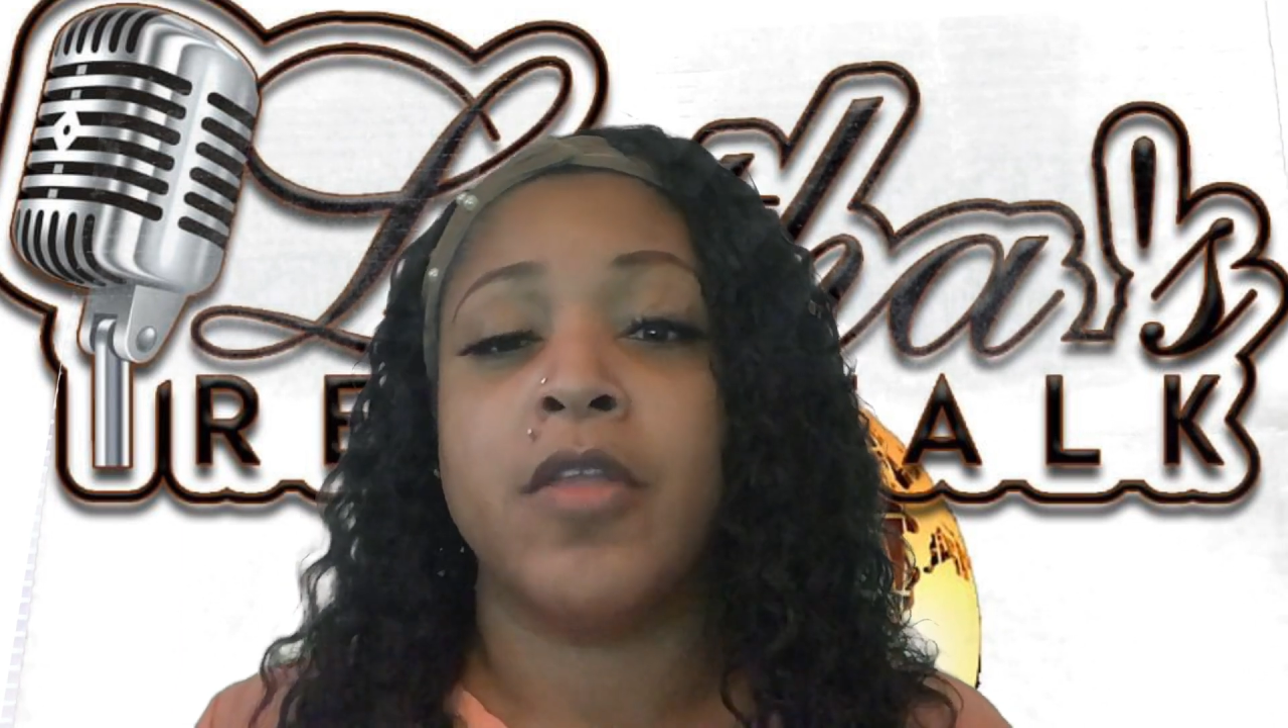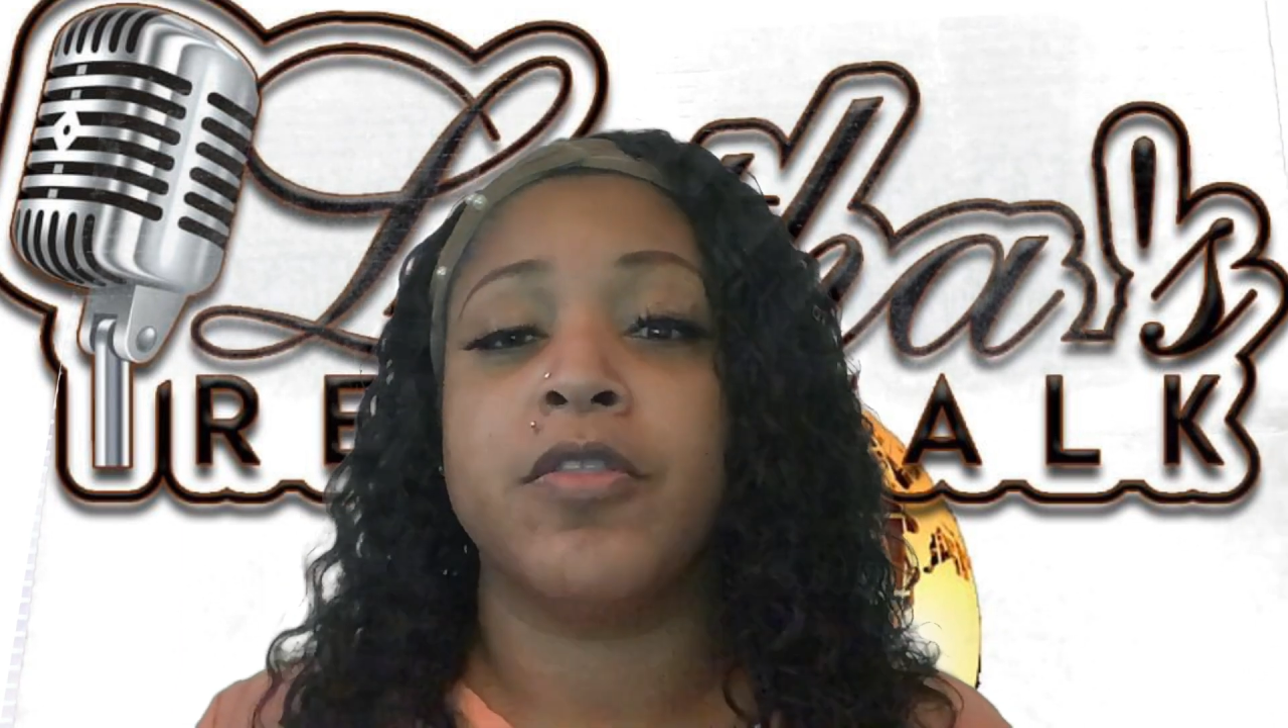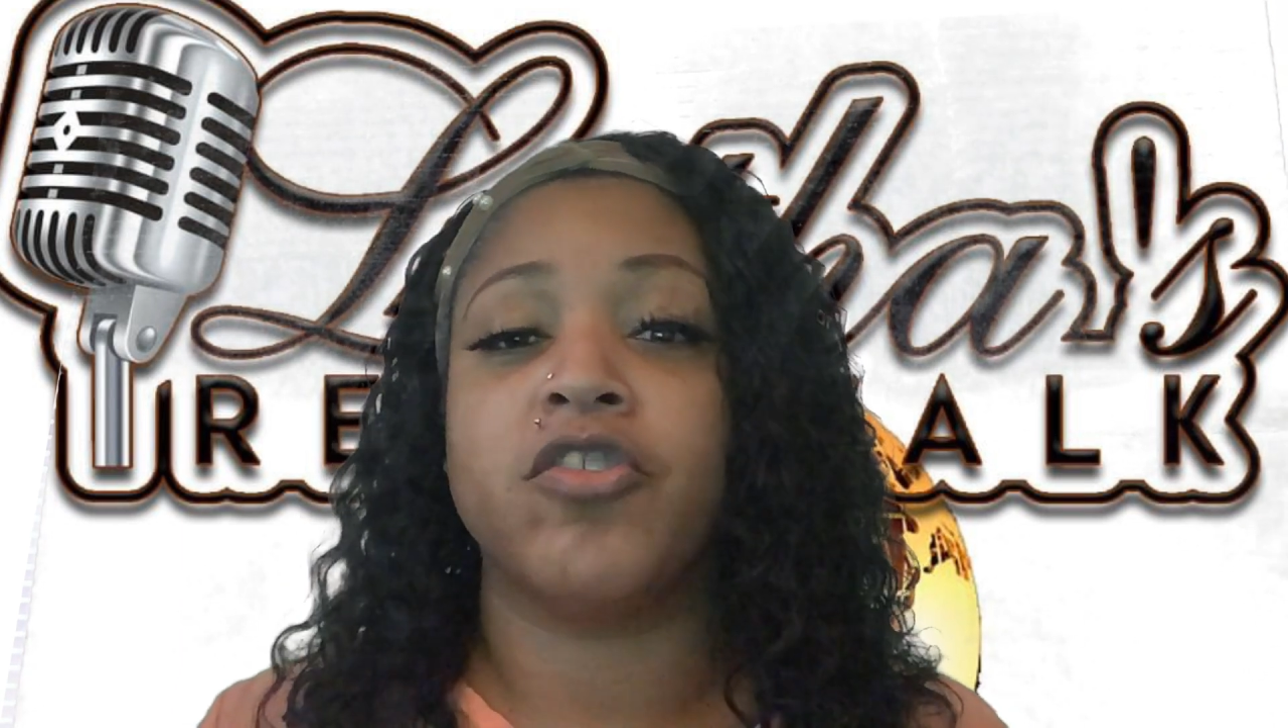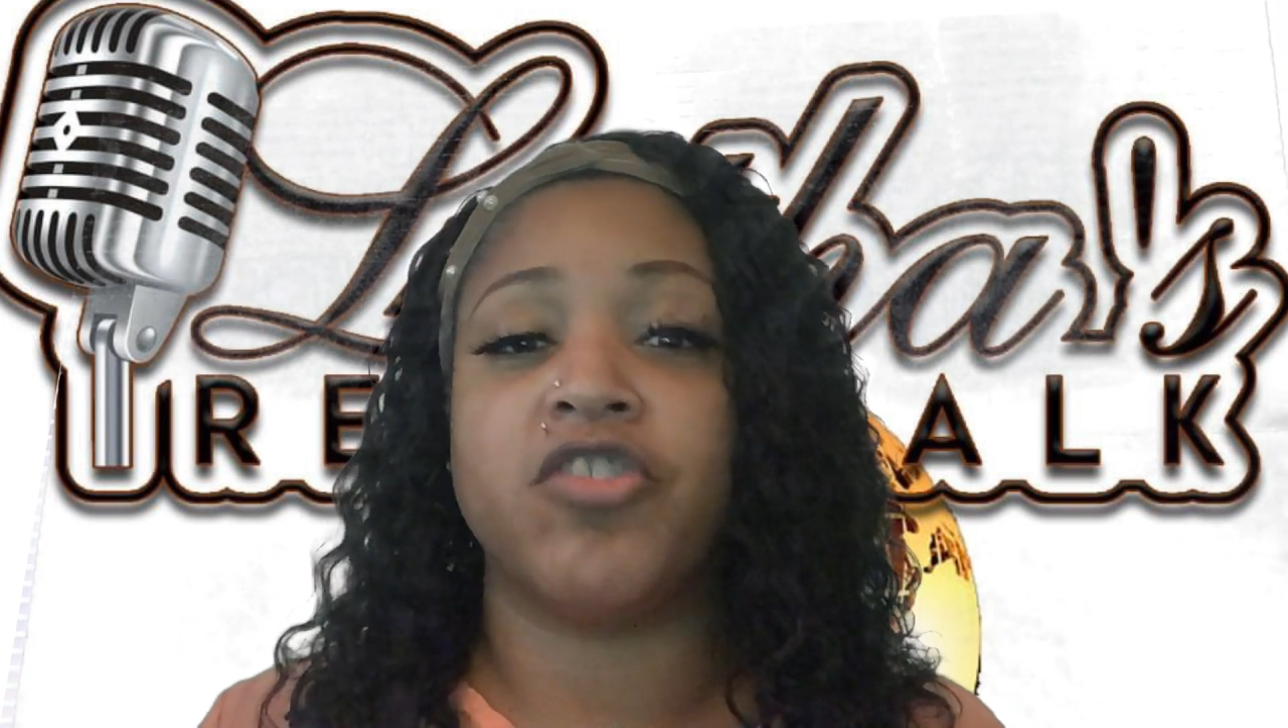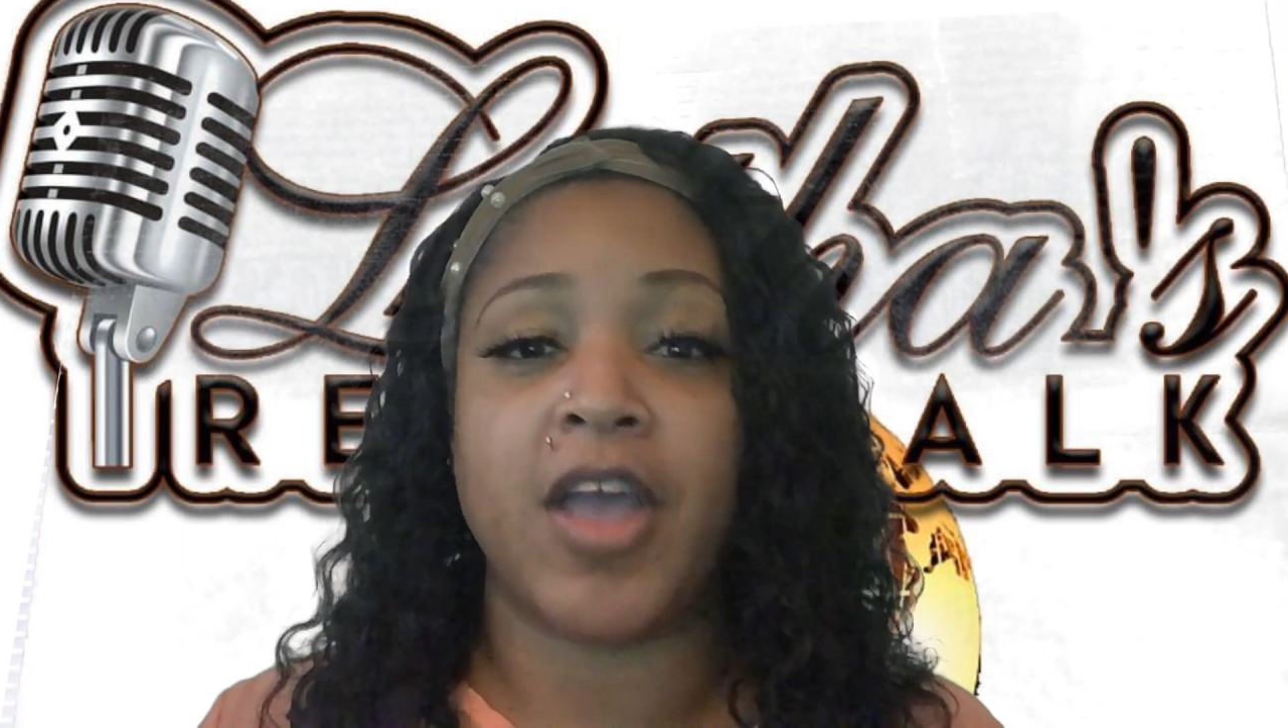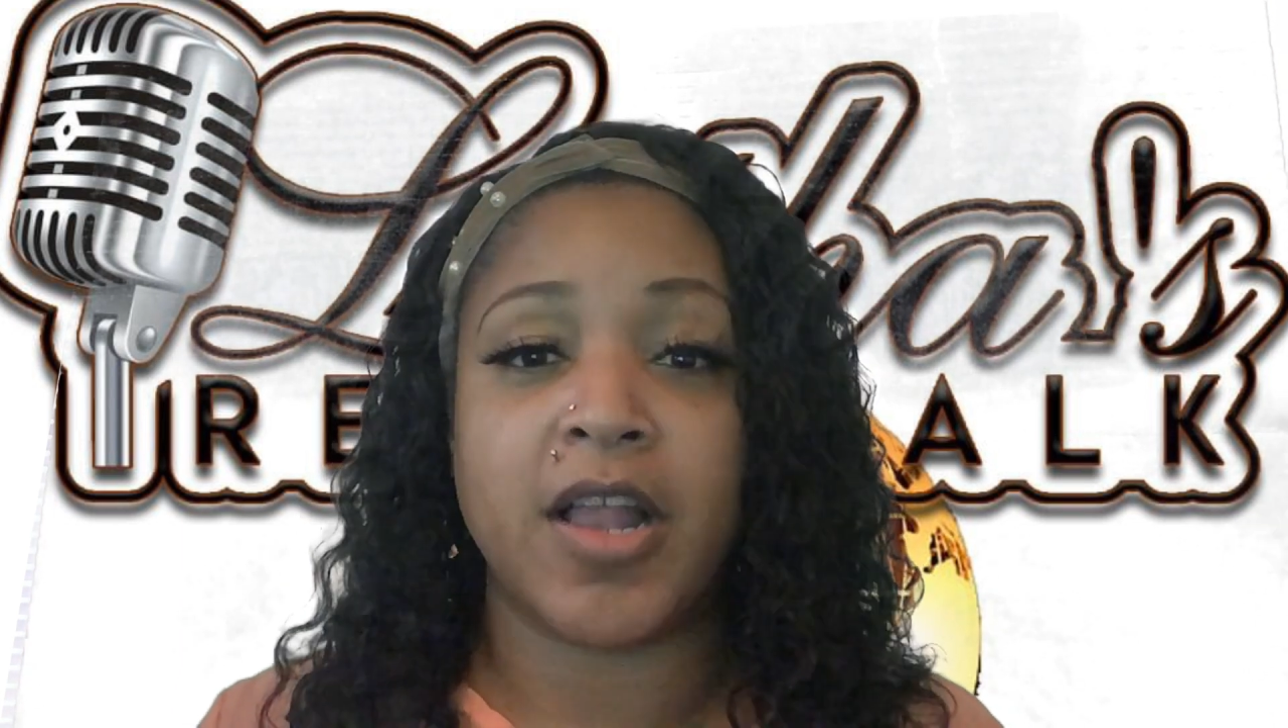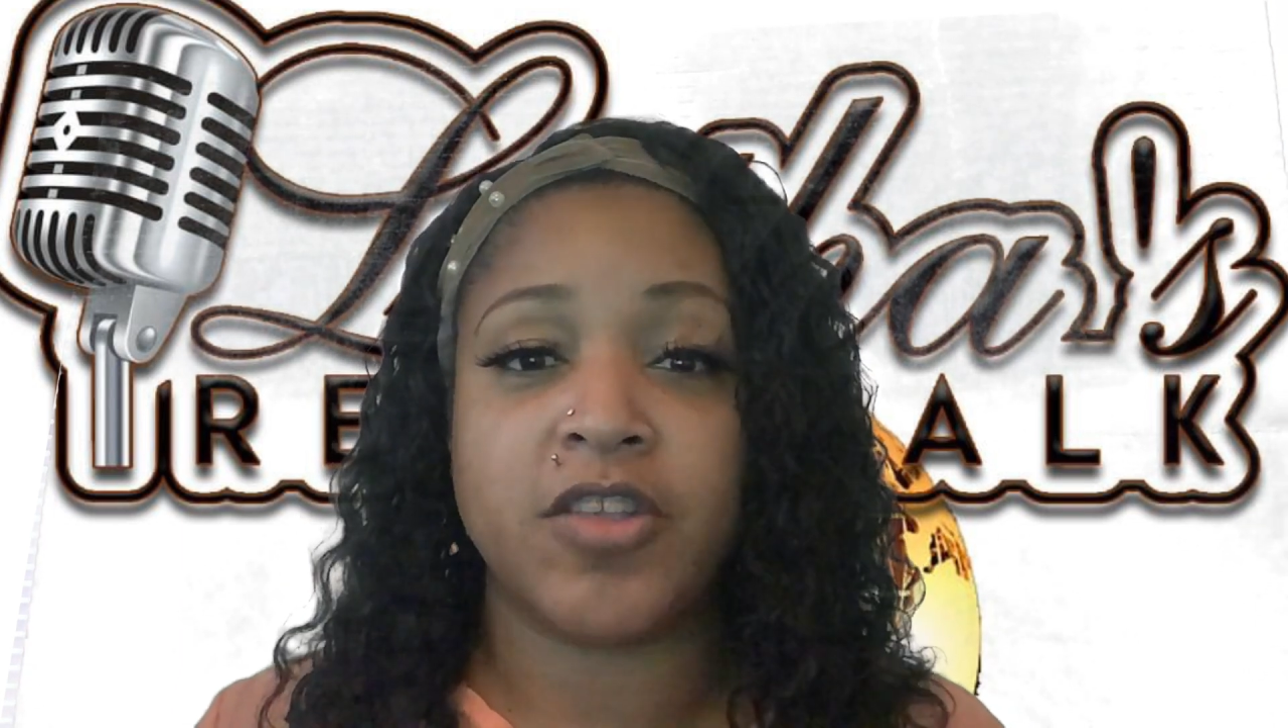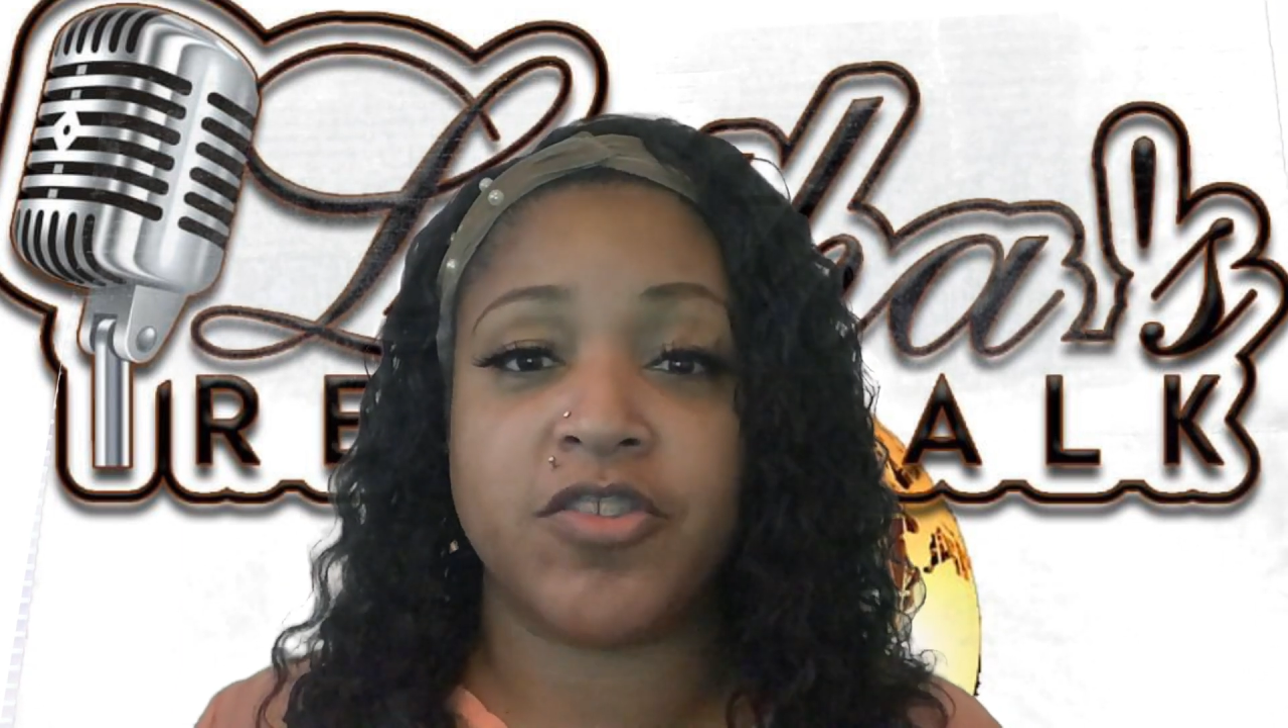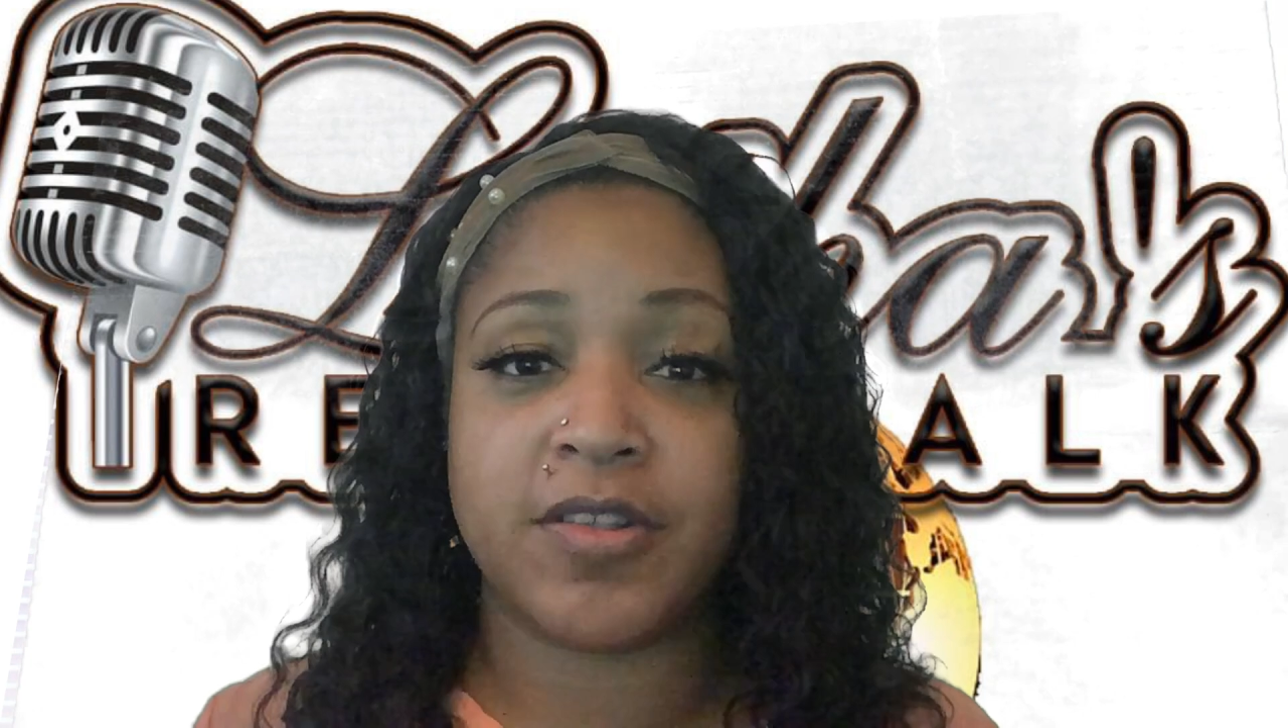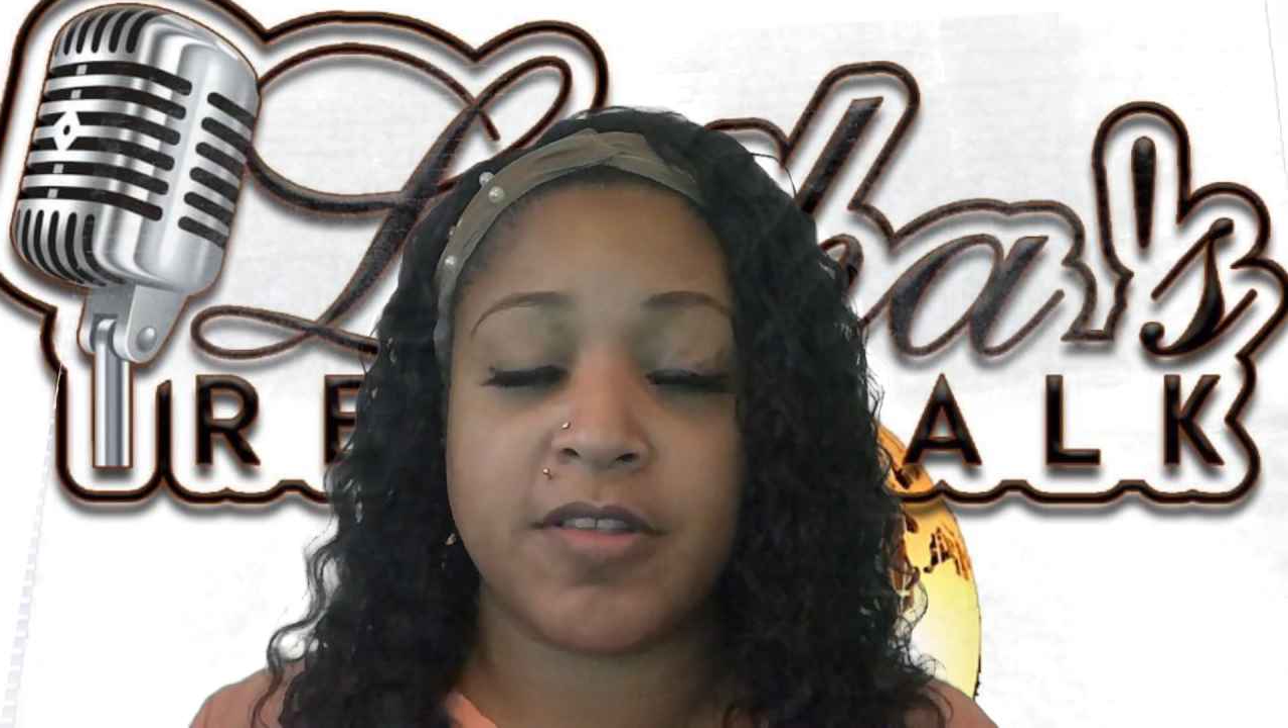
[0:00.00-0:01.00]
The
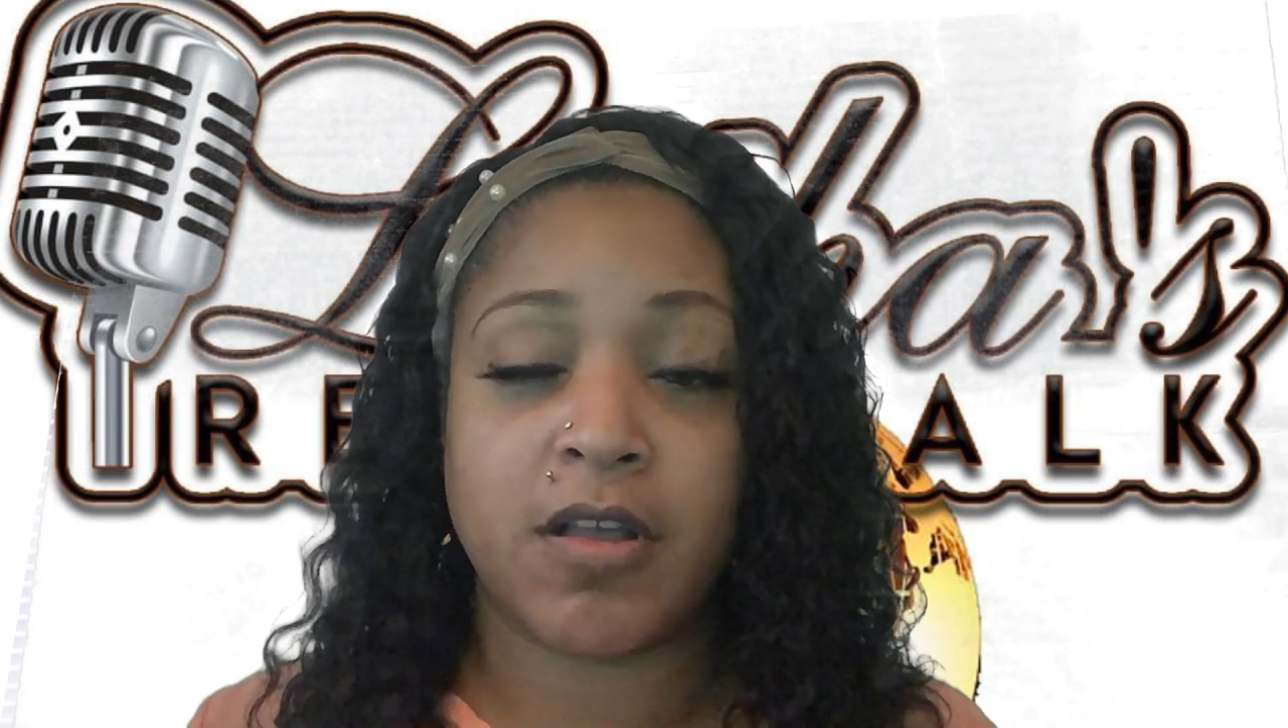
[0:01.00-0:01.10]
challenges are